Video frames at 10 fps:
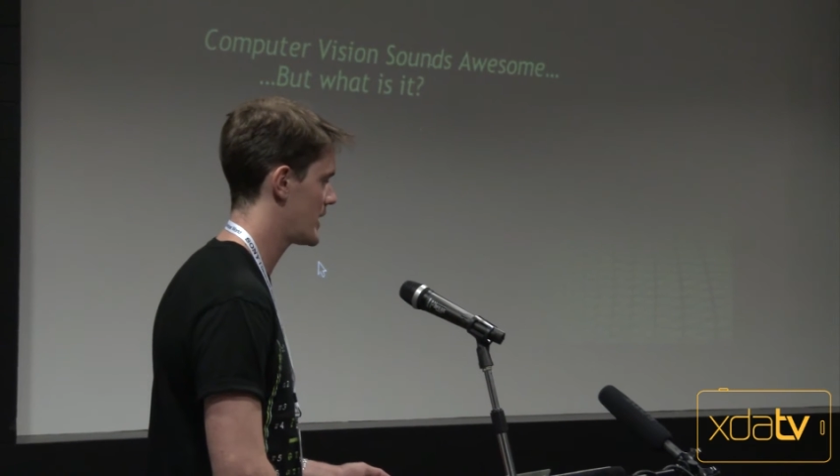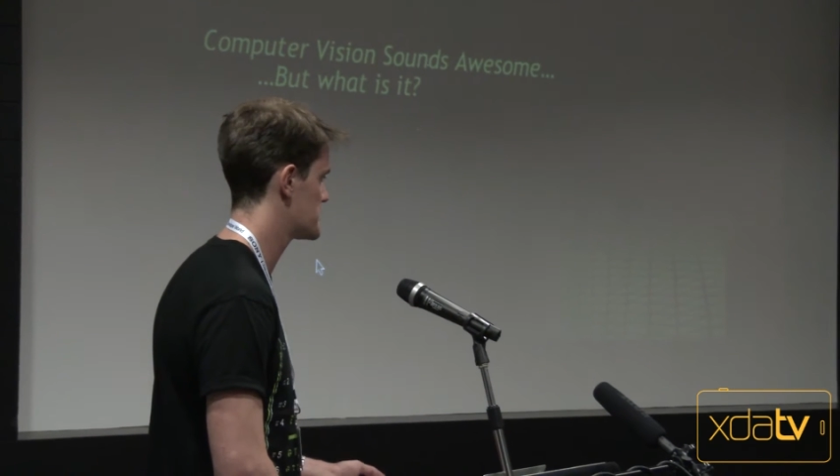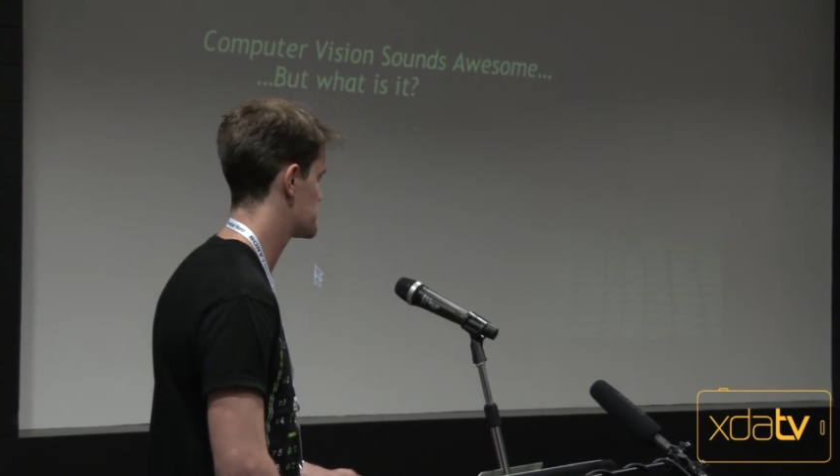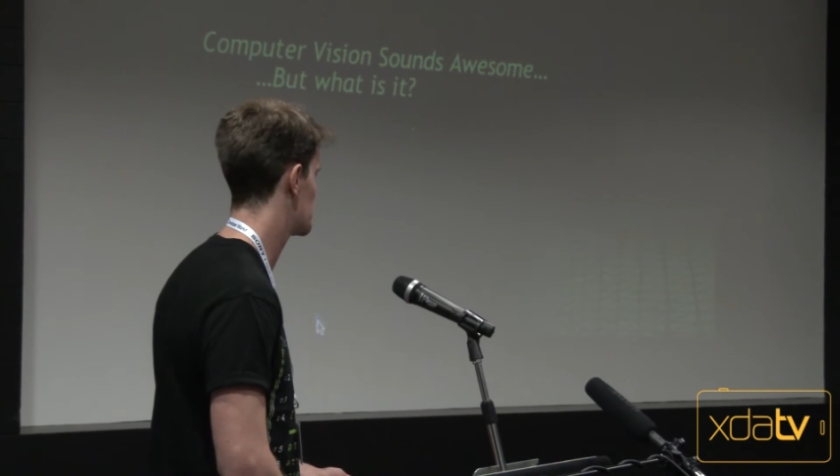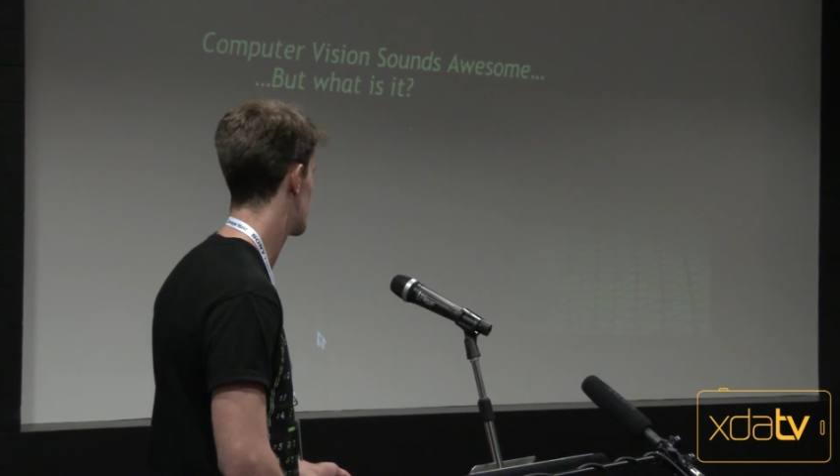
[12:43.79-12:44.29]
how
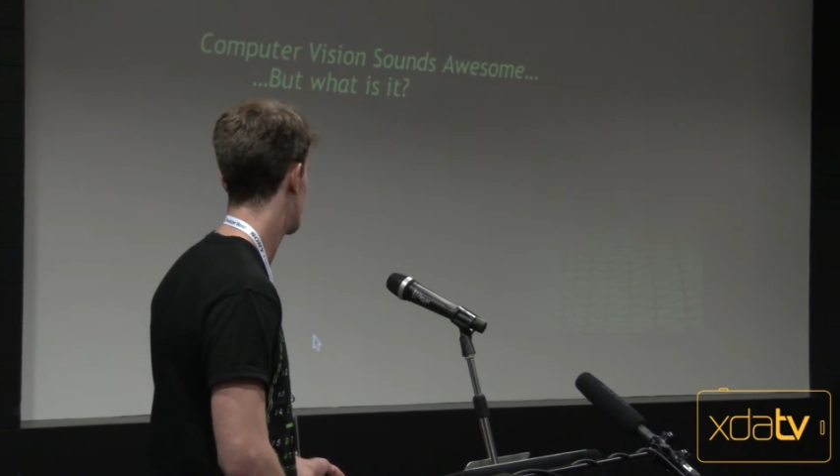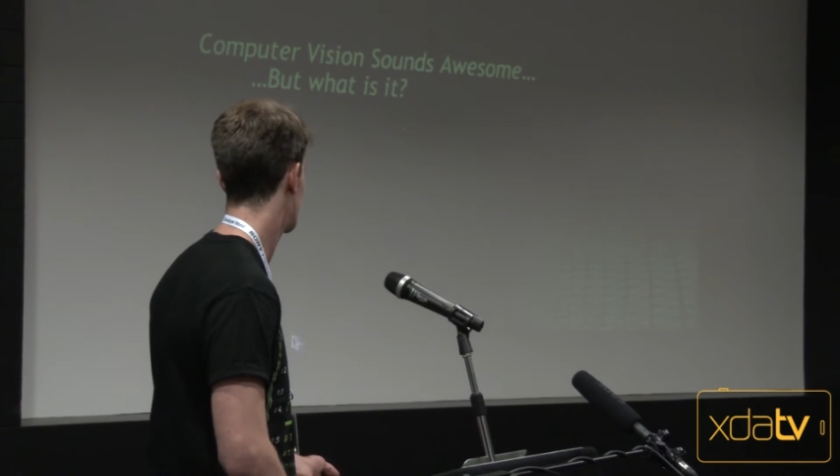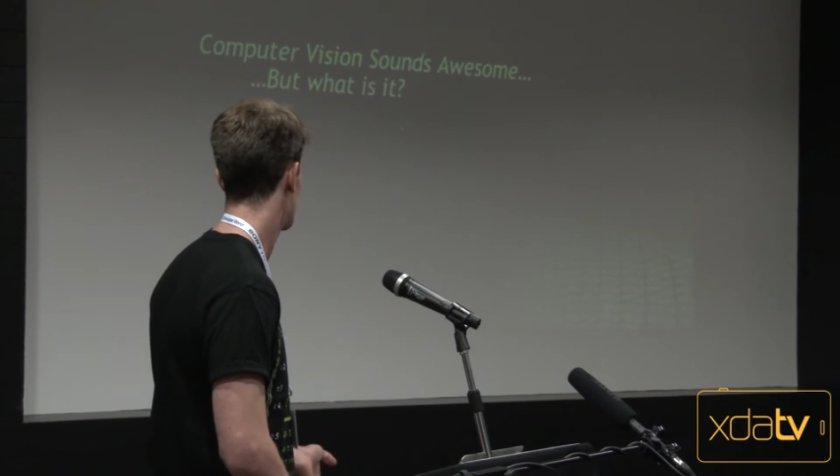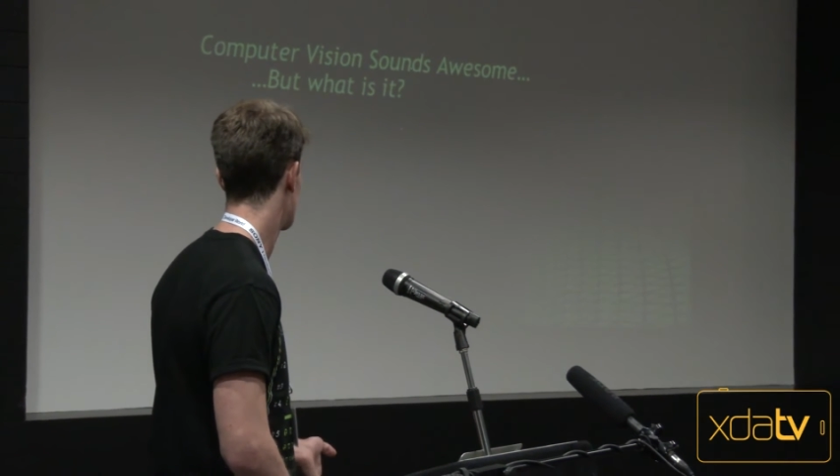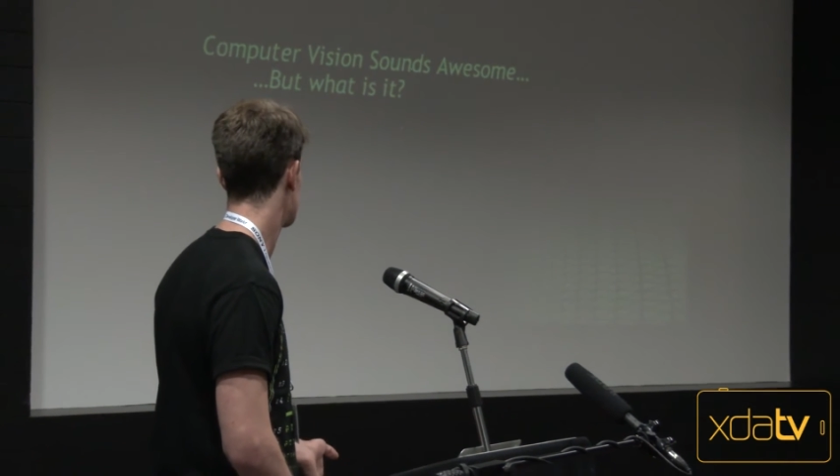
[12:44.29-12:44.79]
does it work?
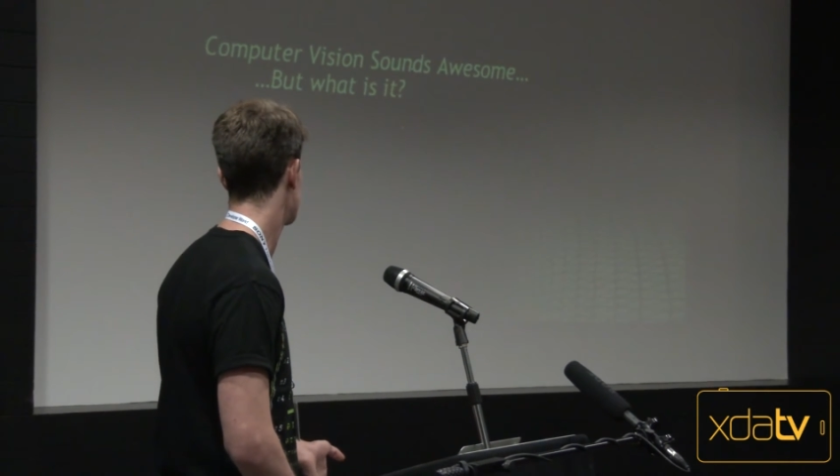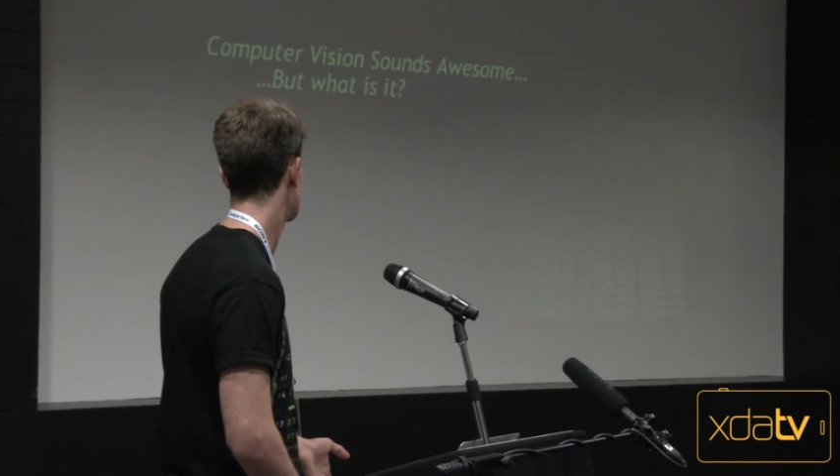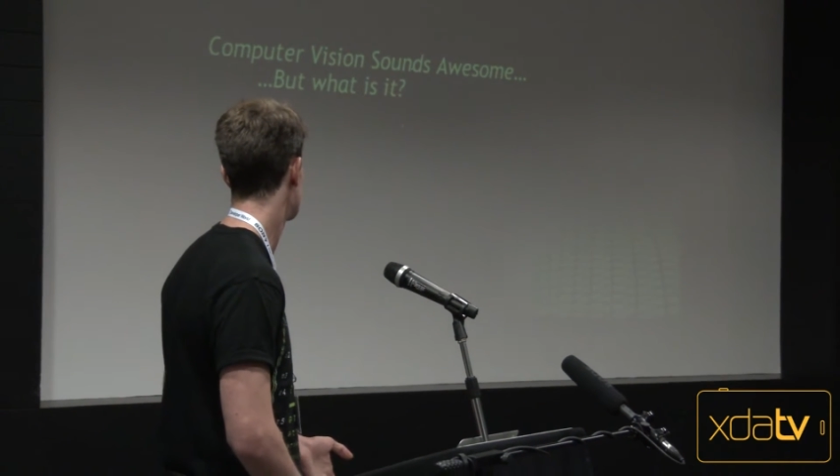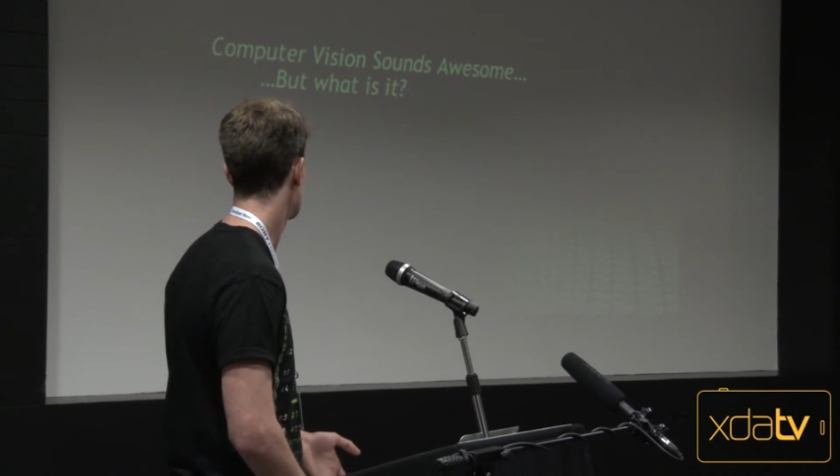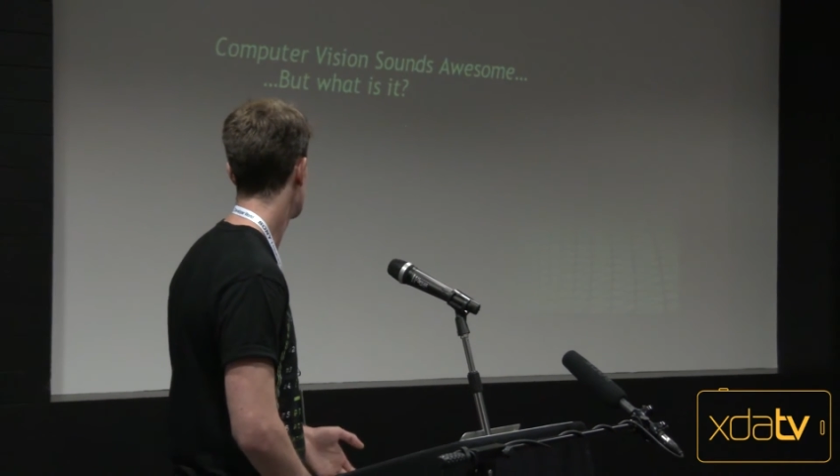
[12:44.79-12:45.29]
What is
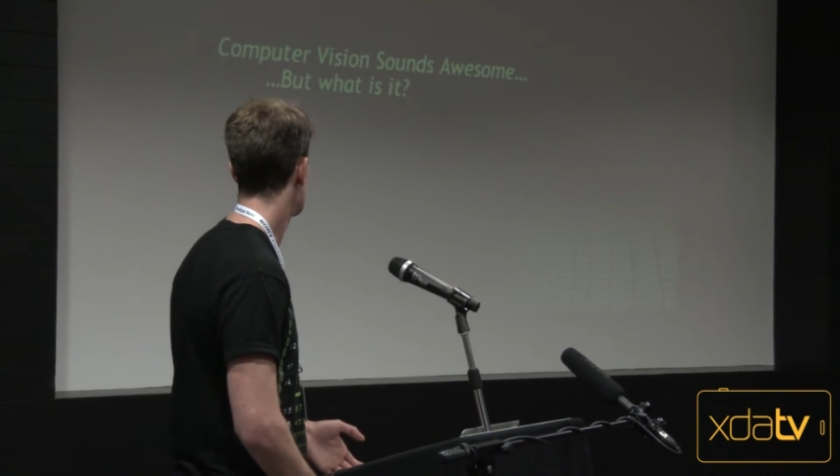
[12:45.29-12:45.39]
it?